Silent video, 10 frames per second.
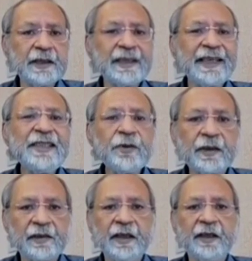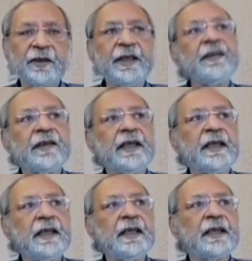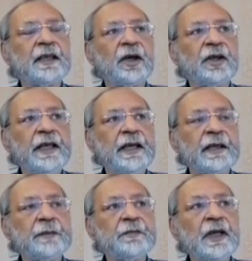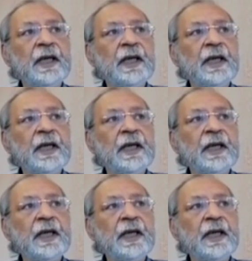been continuously increasing year on year.